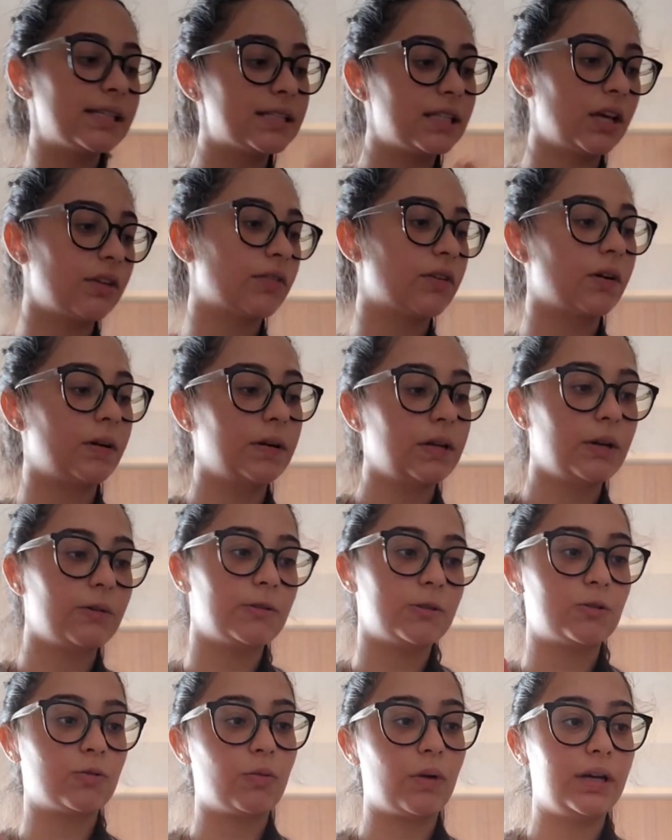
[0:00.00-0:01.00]
in South Korea it
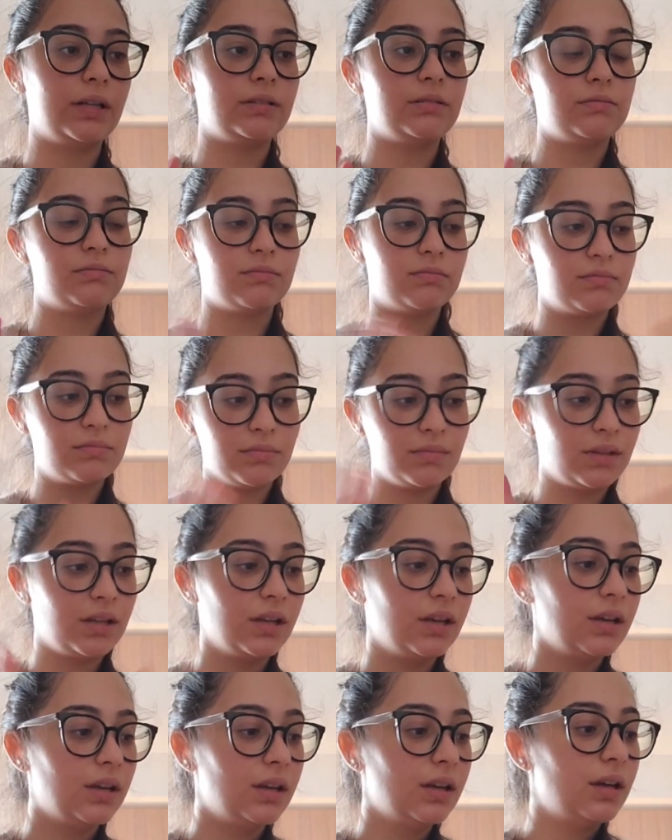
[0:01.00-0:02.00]
was quite...
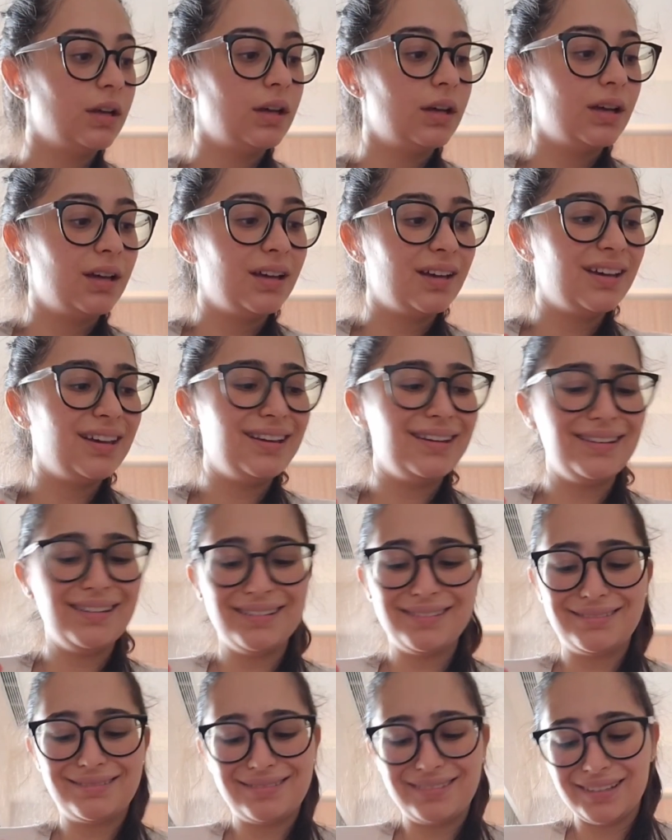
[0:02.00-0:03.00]

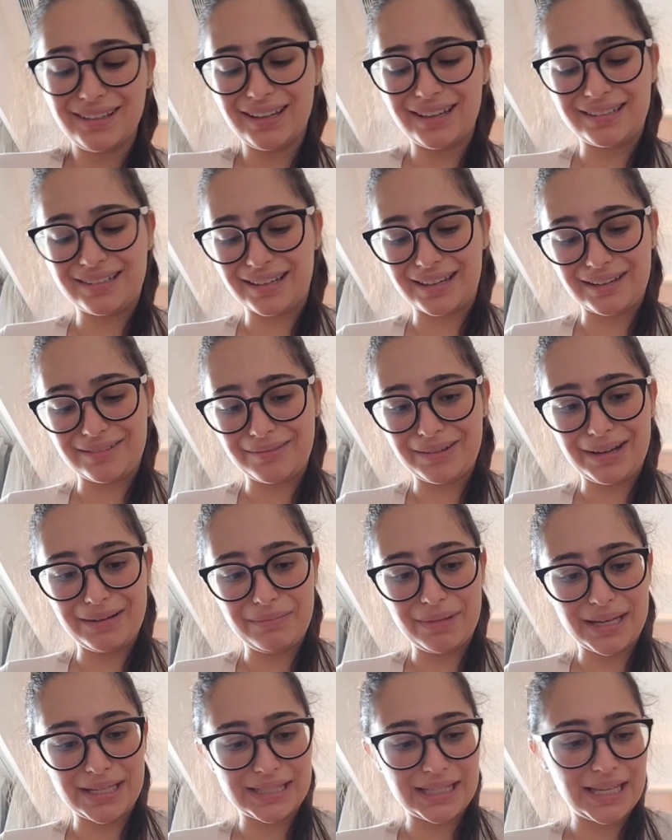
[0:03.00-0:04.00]
It didn't really
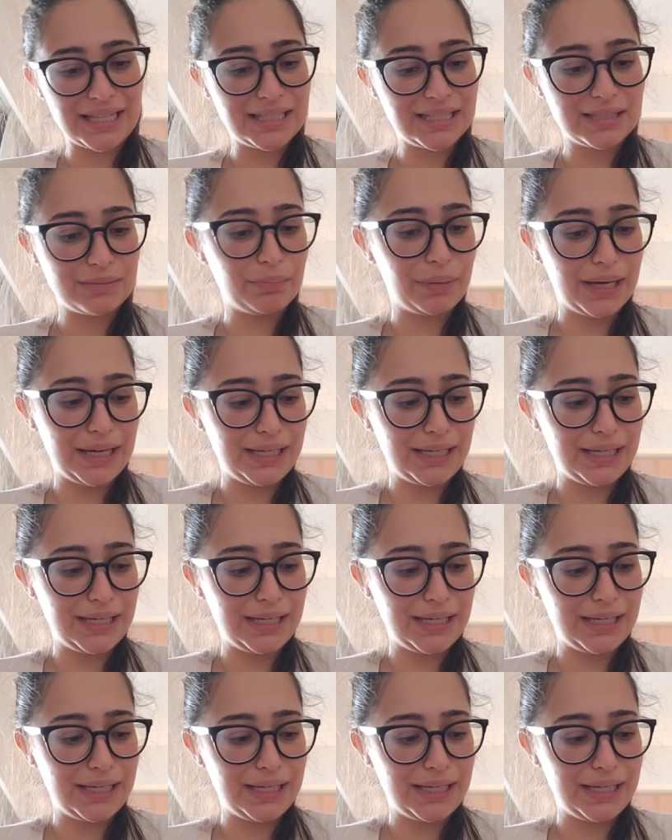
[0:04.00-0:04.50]
make sense.